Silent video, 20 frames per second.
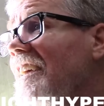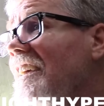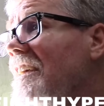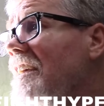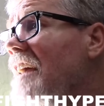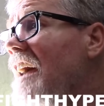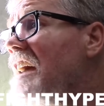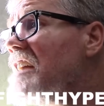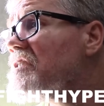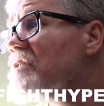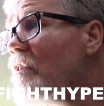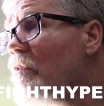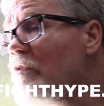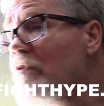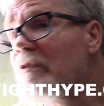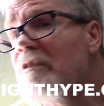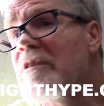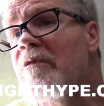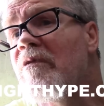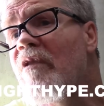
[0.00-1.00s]
Real
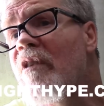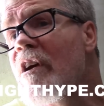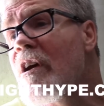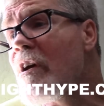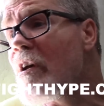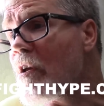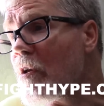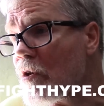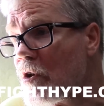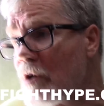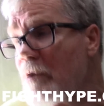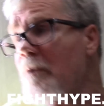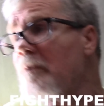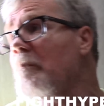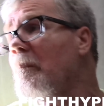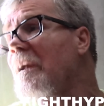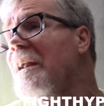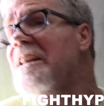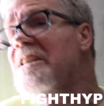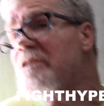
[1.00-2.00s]
middleweight. Real good,
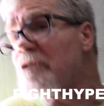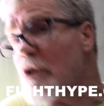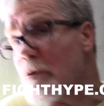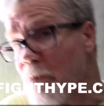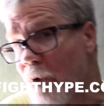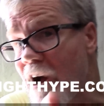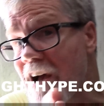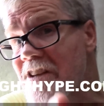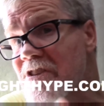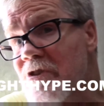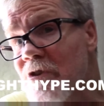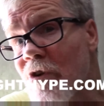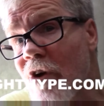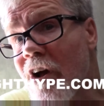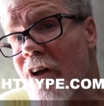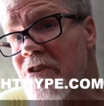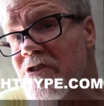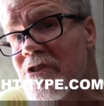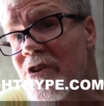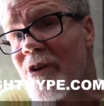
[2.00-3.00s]
but he's a good boxer
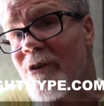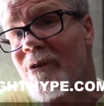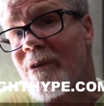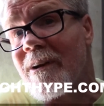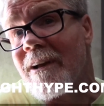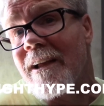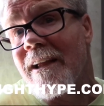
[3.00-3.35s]
also.